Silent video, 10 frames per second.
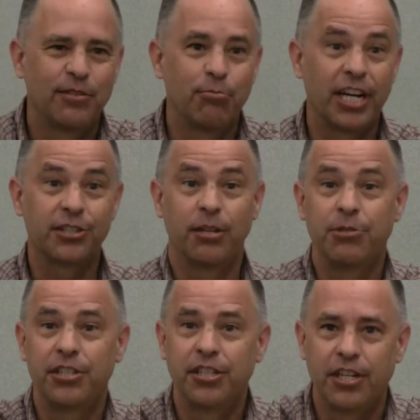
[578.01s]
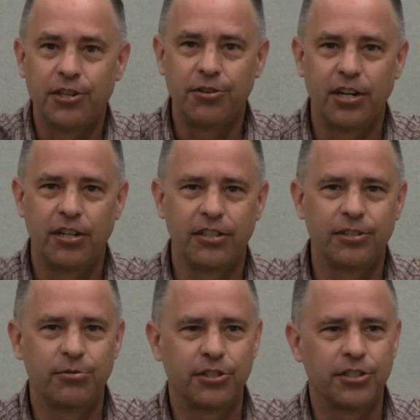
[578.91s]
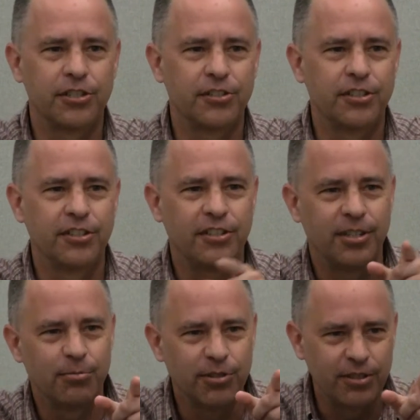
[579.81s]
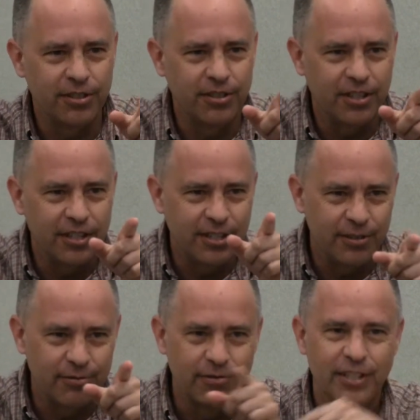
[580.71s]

But actually, I'm teaching at Coe College, which is in the neighborhood of